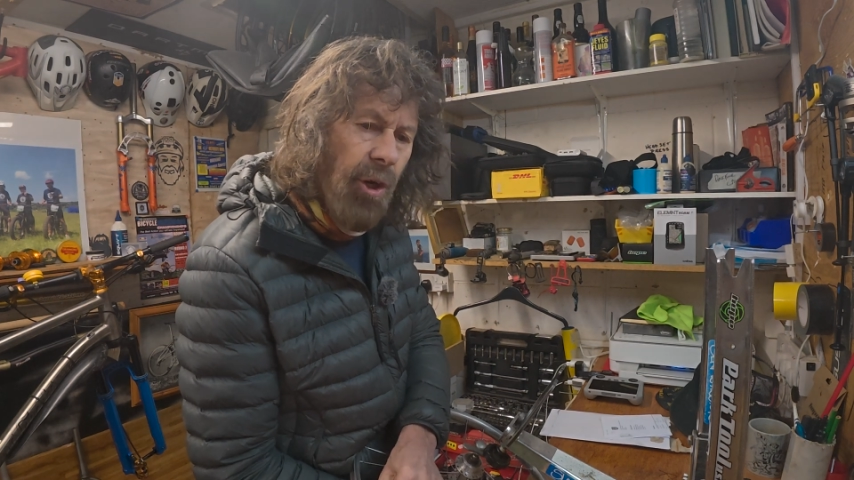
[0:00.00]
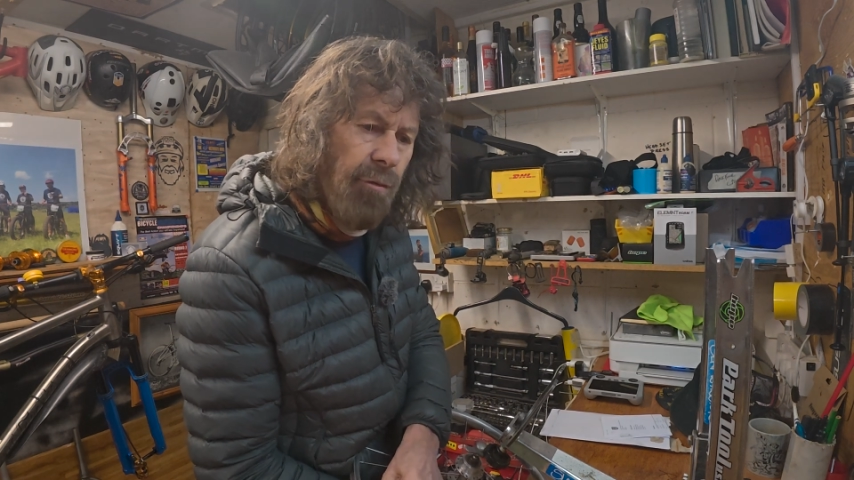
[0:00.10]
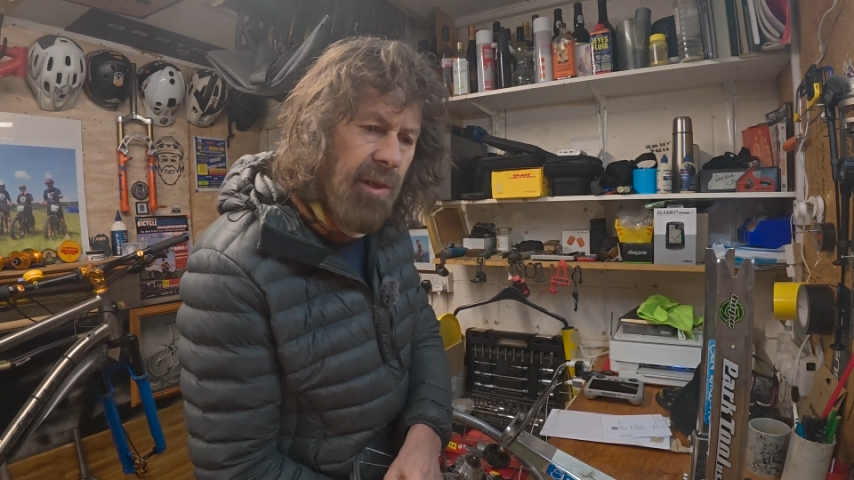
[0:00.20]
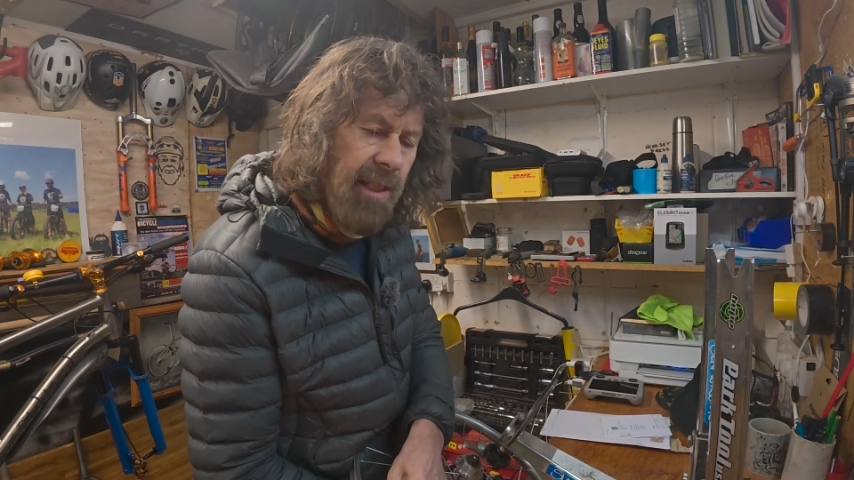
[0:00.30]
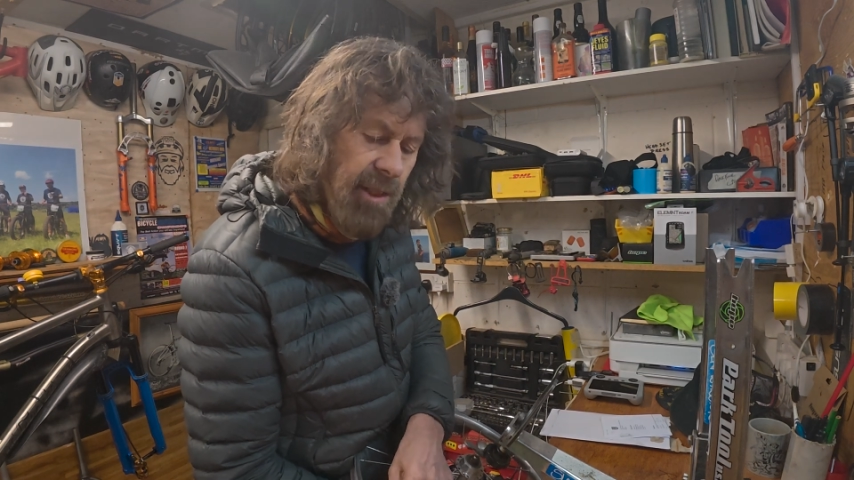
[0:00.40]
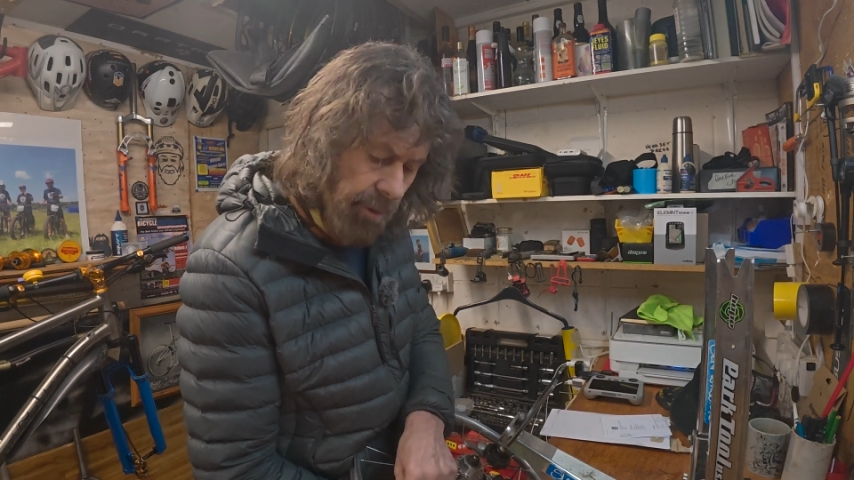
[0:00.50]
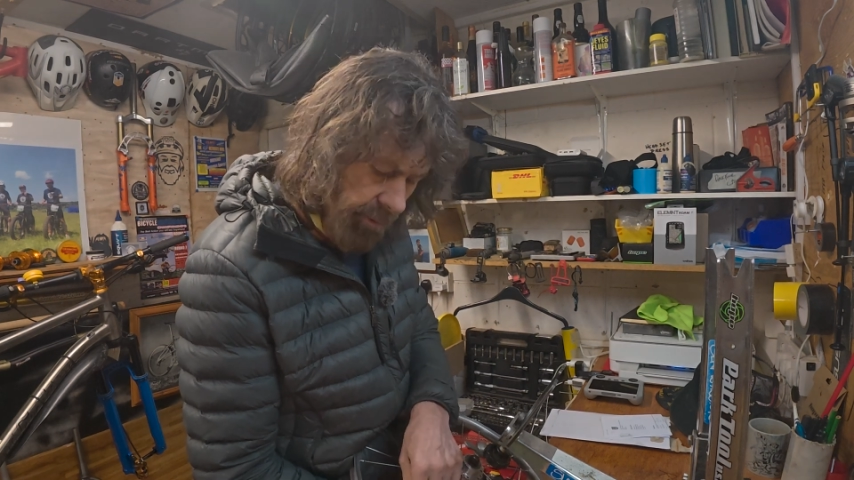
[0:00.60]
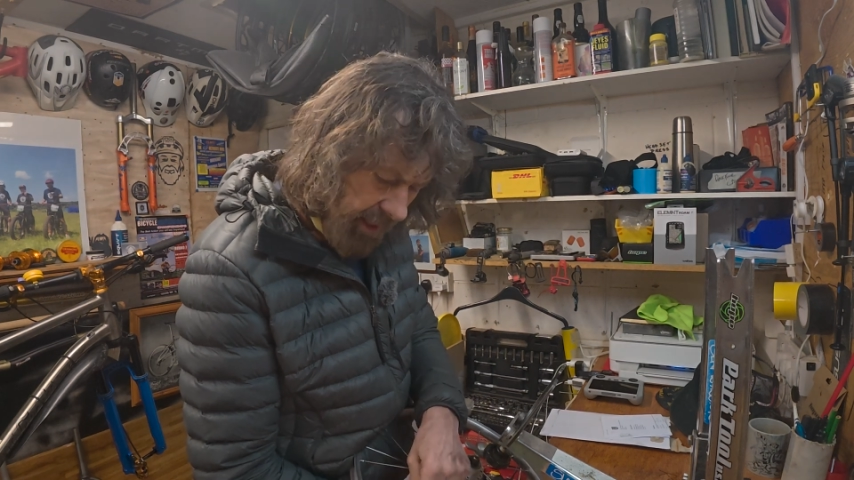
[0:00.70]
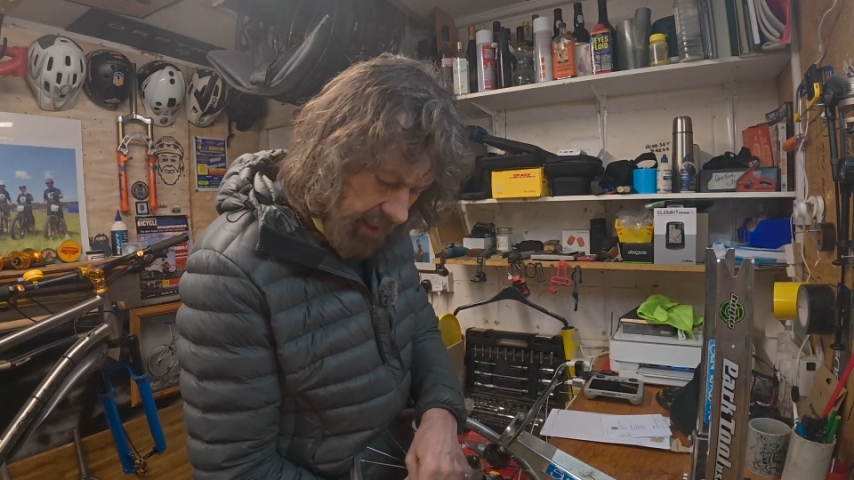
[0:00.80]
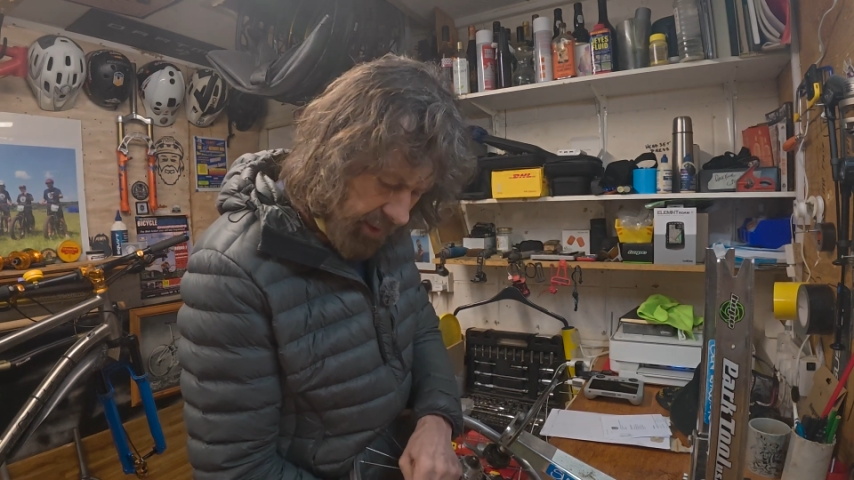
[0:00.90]
I really do
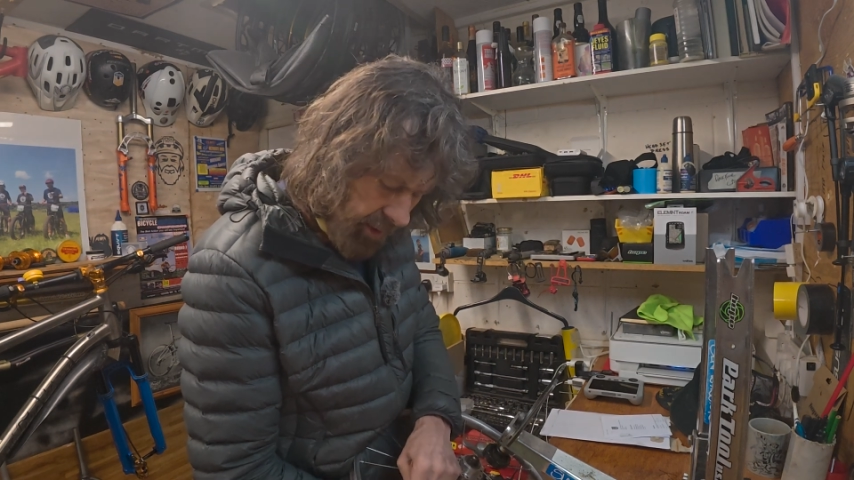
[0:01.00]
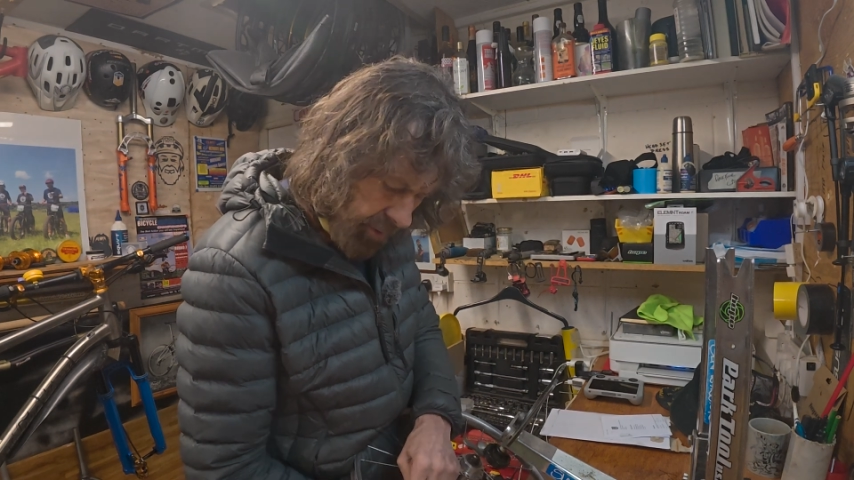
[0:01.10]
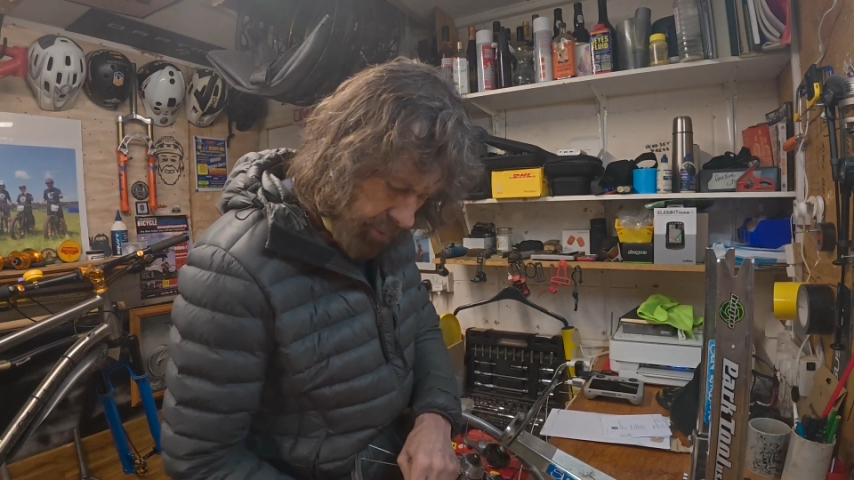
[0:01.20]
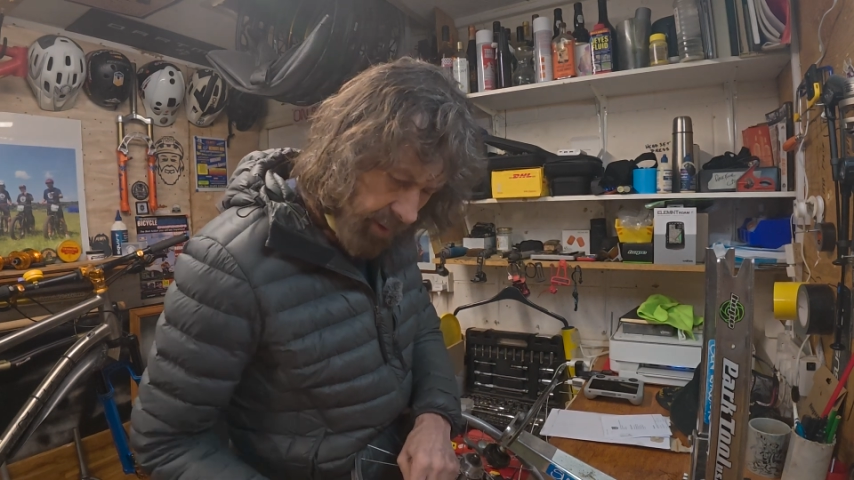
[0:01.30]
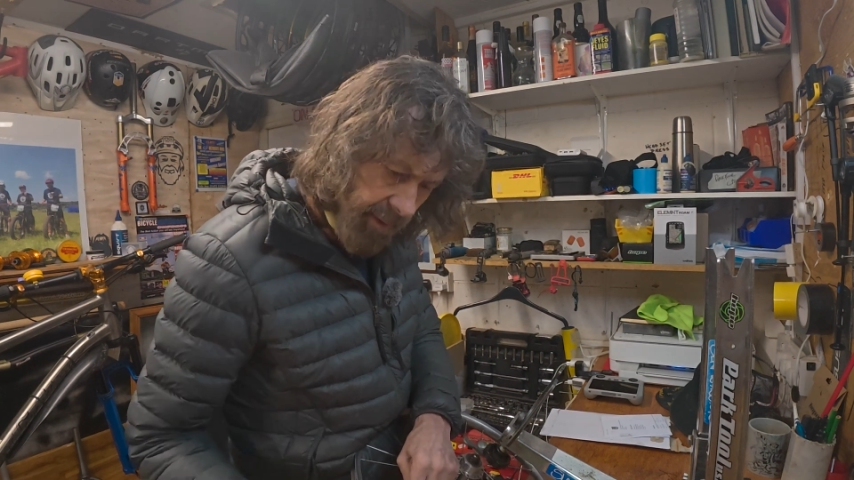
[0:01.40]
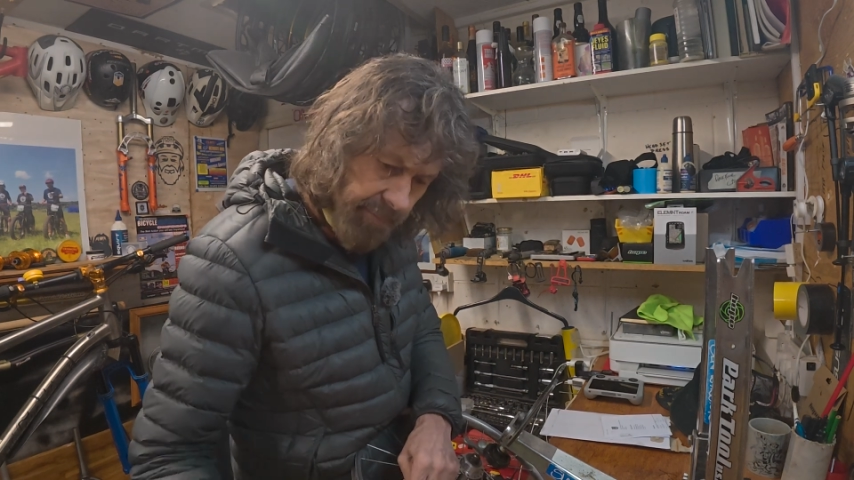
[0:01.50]
need to